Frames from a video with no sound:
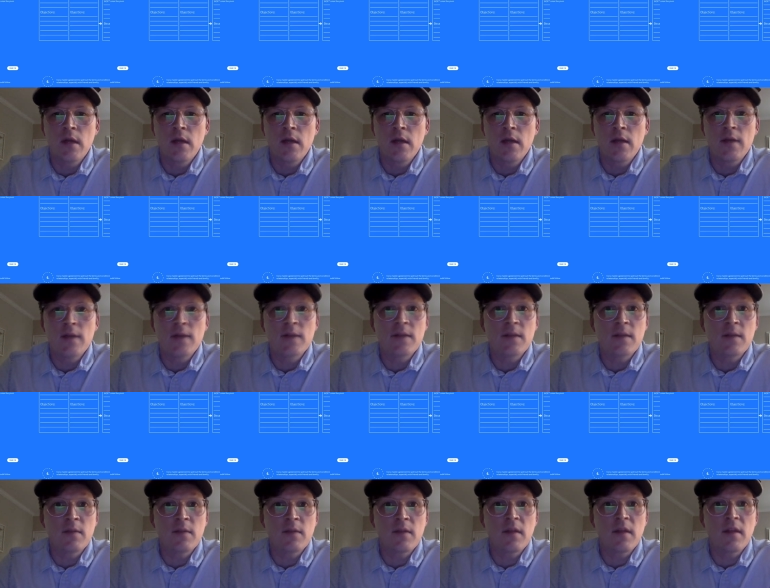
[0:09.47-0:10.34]
is
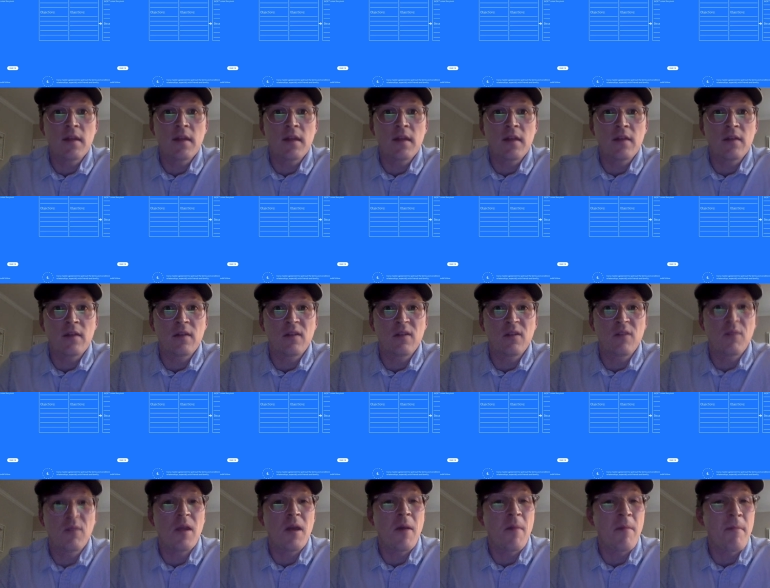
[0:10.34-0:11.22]
something that took
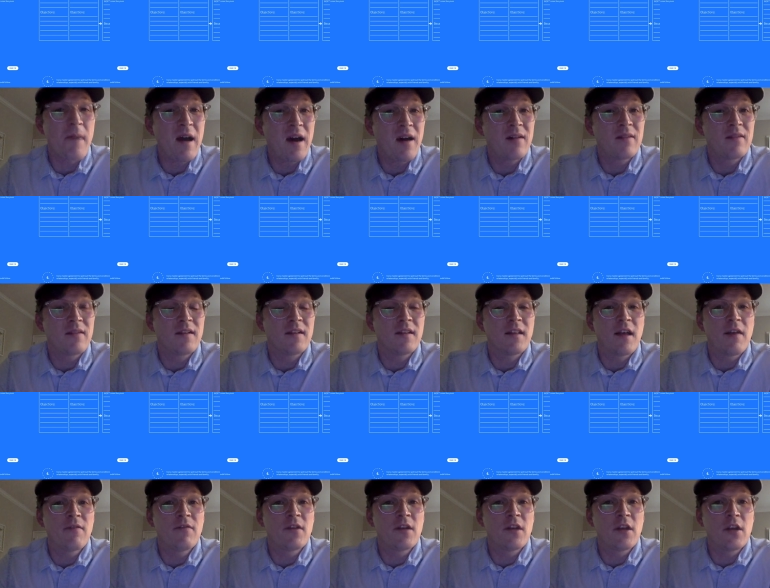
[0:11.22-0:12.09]
me about
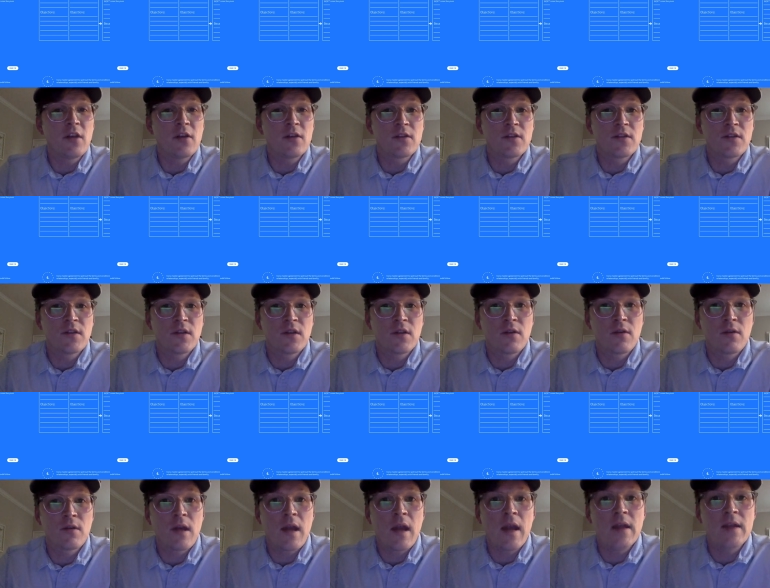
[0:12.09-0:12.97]
11 years to
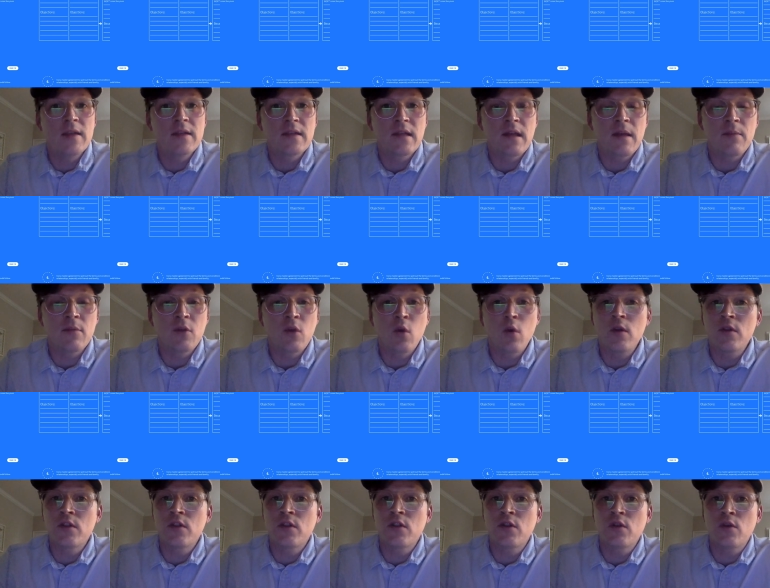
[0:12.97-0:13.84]
create. I'm
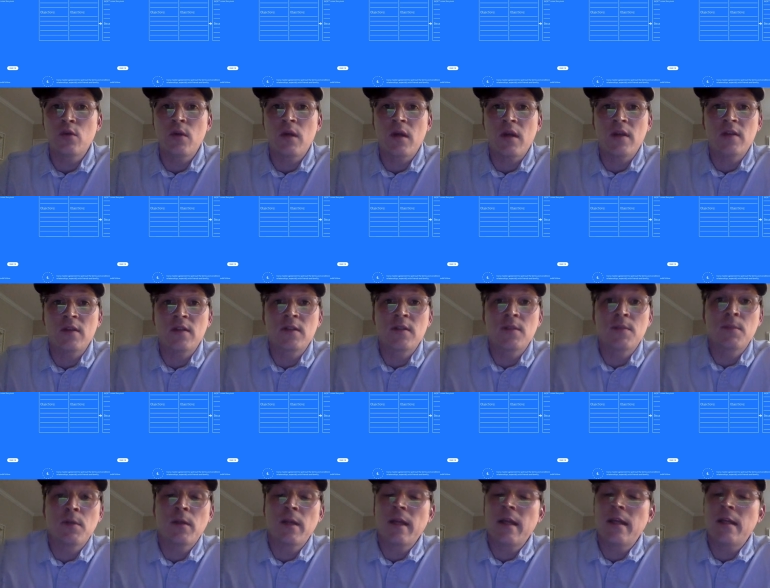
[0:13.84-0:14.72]
going to
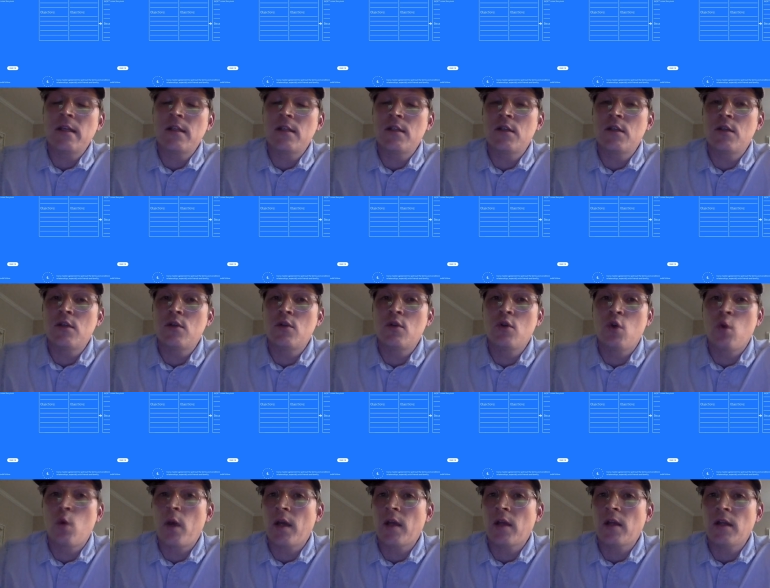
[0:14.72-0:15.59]
explain it to you
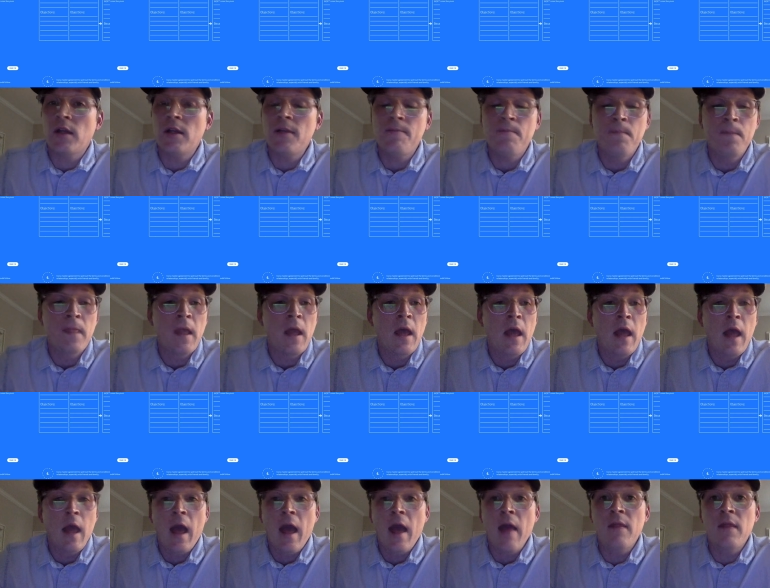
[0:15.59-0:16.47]
quickly,
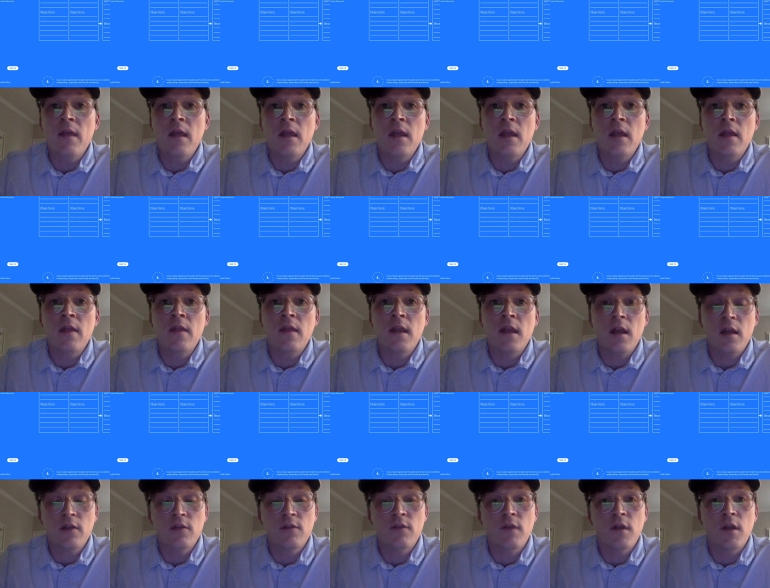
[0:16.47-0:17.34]
and then in the
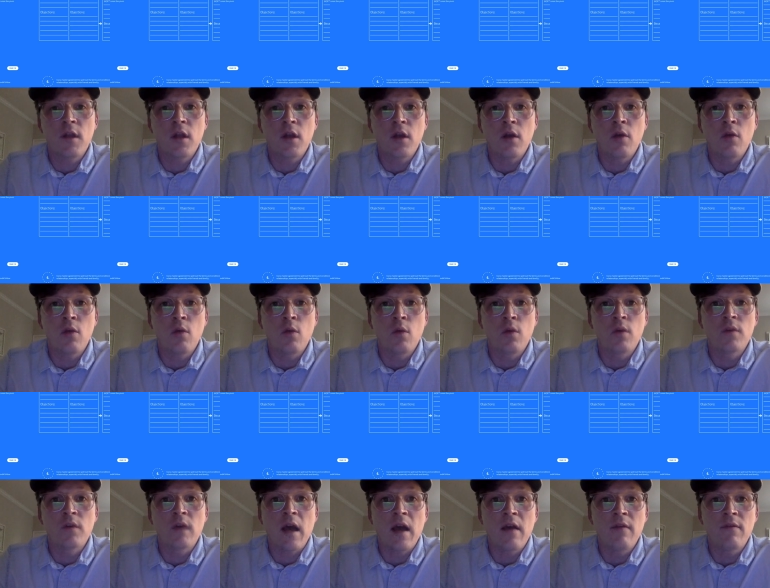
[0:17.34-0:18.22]
next video, we'll
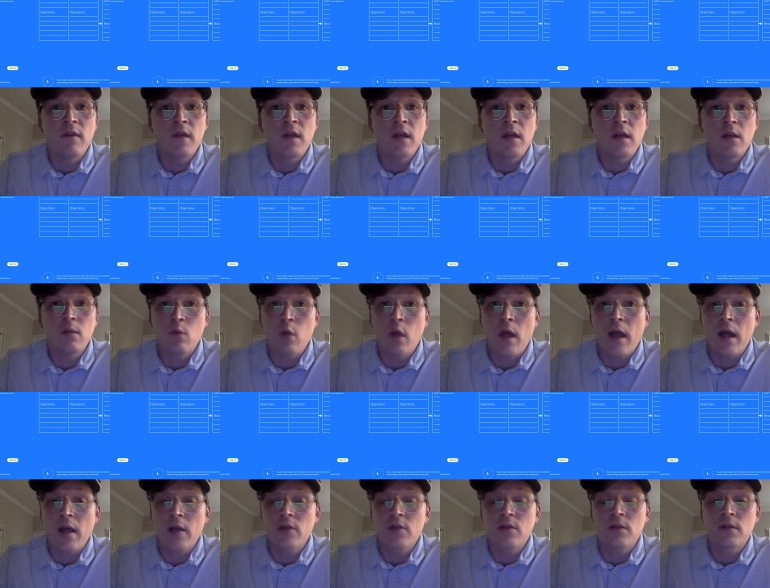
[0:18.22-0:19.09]
dive in and we'll
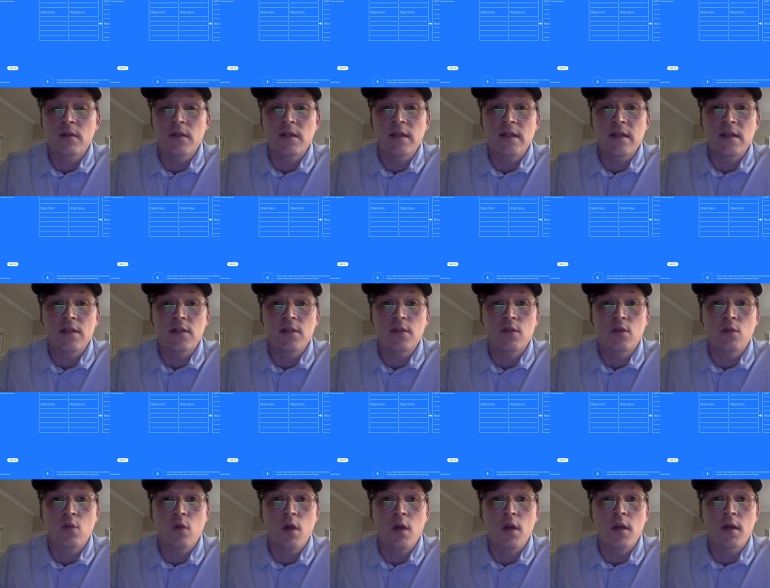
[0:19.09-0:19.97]
actually get to
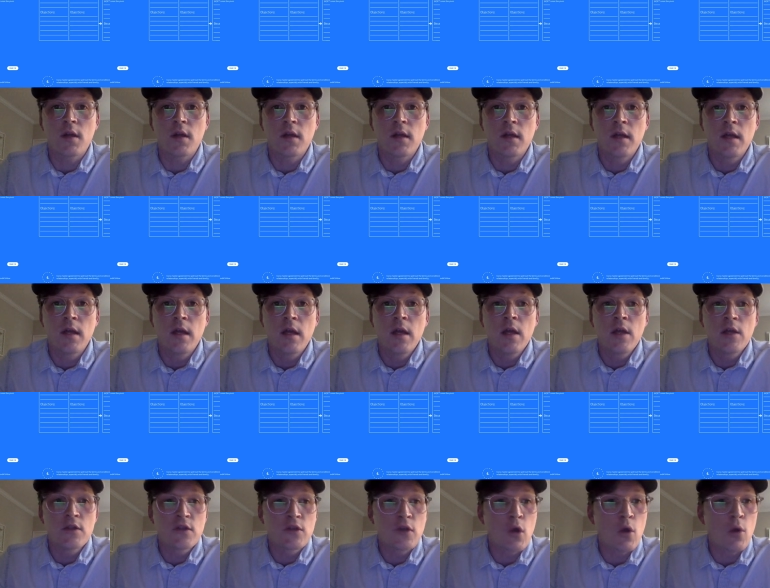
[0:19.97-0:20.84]
work.
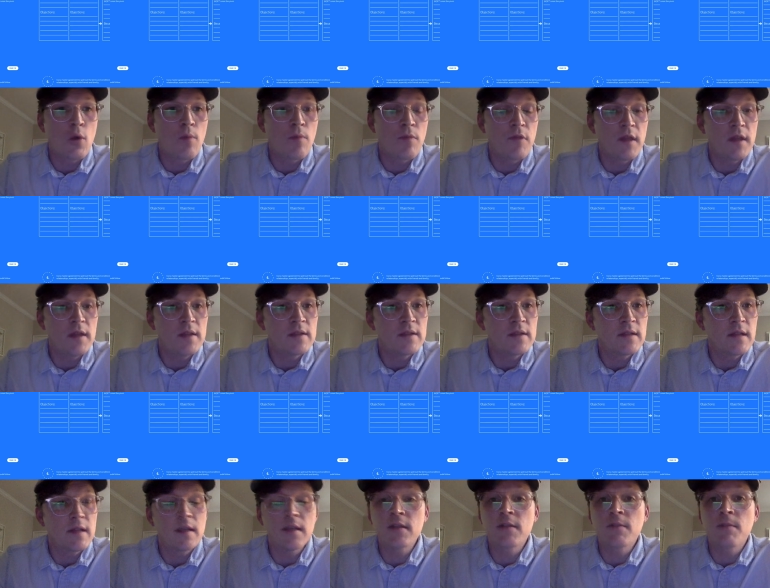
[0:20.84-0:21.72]
So this
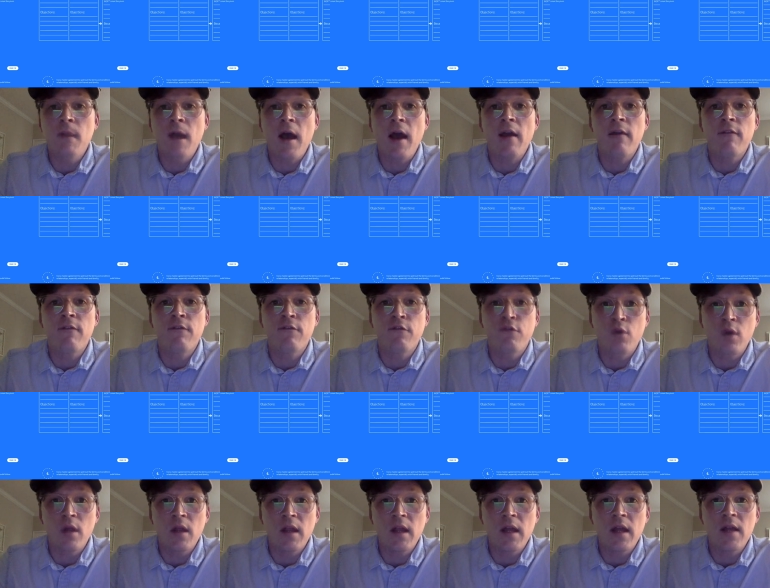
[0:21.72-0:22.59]
is my
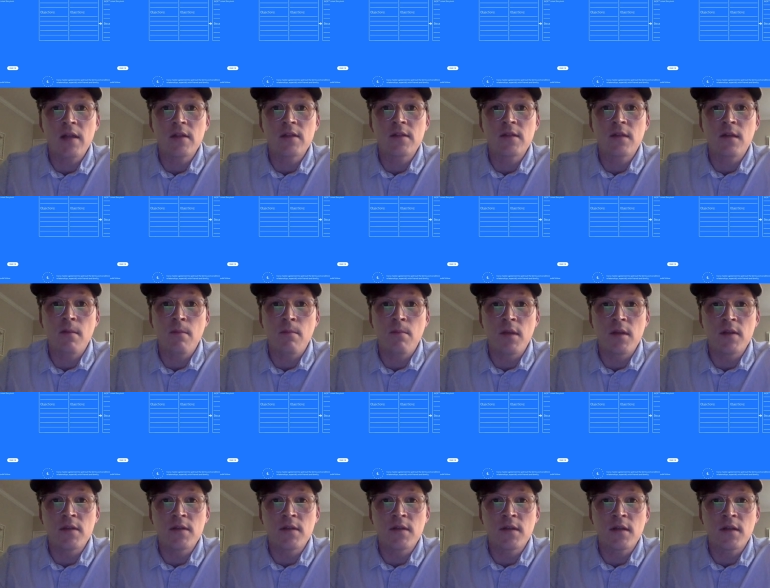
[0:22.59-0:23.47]
freelance
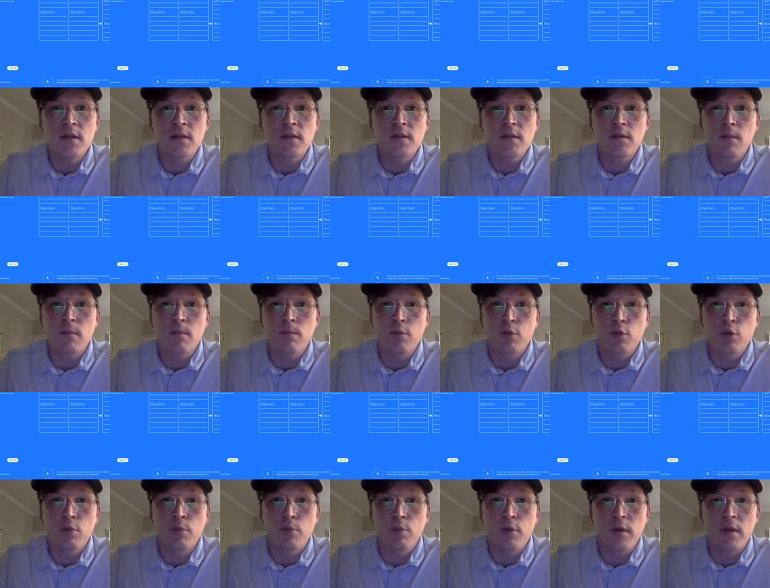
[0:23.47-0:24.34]
business
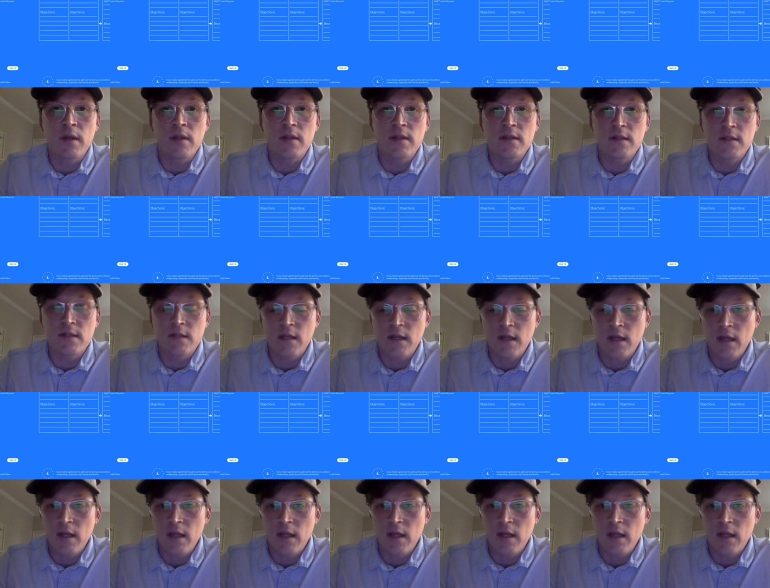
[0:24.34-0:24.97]
blueprint